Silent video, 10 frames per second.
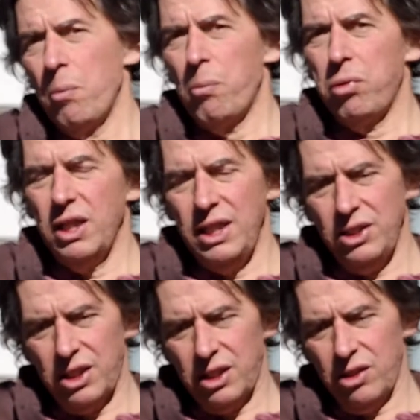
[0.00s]

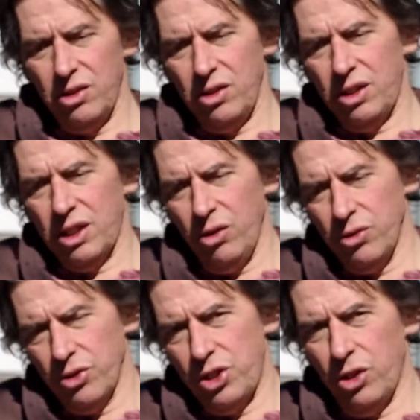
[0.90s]
Please kill
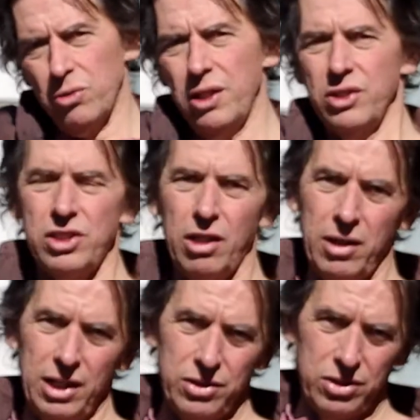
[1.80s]
your children and
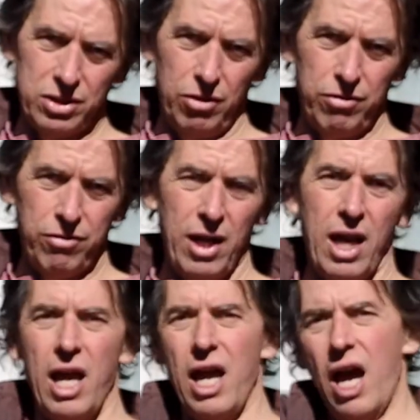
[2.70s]
sterilize yourself
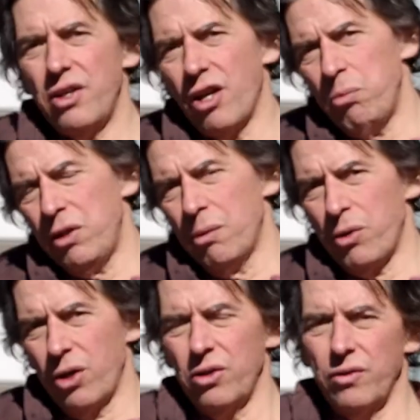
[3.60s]
and don't be a
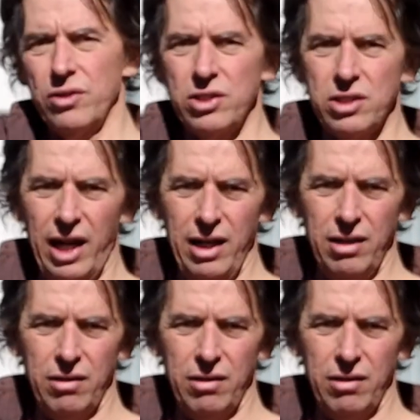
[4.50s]
burden on the state.